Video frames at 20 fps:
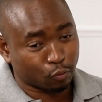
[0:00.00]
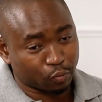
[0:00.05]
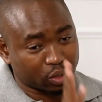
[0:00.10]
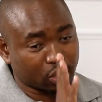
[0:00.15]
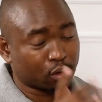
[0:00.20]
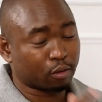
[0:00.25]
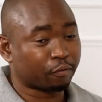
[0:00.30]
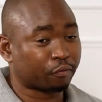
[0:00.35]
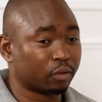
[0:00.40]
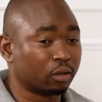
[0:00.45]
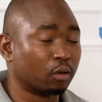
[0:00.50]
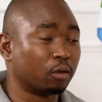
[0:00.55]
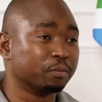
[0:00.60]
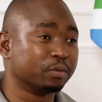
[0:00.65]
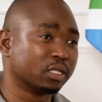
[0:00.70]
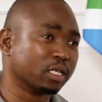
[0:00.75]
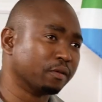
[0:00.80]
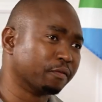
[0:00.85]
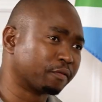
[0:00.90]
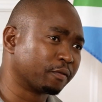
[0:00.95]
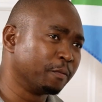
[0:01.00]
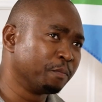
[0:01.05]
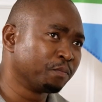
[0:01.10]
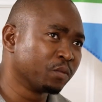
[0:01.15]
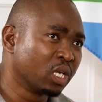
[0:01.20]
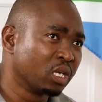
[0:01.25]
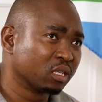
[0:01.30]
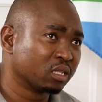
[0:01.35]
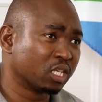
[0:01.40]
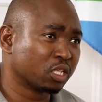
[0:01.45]
we often observe
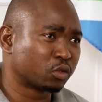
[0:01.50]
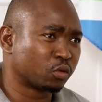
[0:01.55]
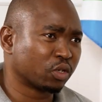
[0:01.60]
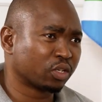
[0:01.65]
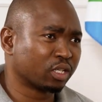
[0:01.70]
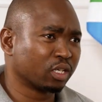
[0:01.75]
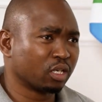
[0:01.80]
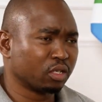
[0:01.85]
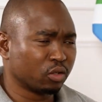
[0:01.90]
that you are there.